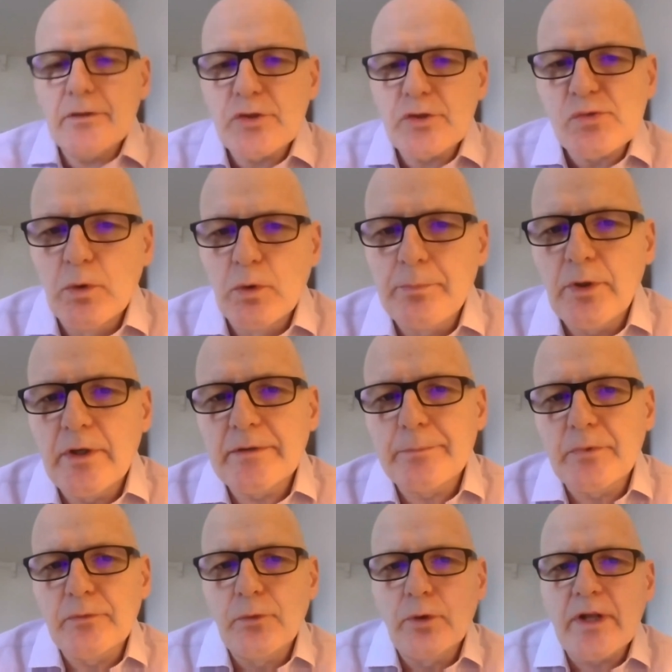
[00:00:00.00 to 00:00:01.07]
just one point
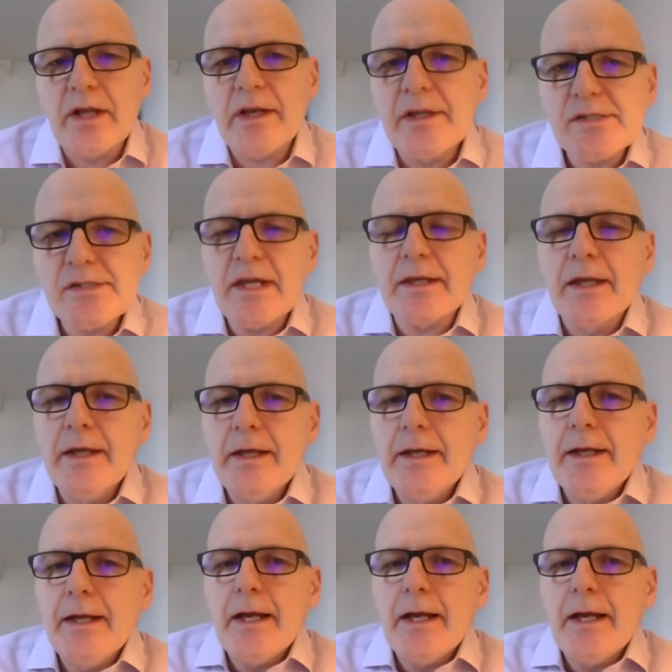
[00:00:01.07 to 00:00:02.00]
before that is that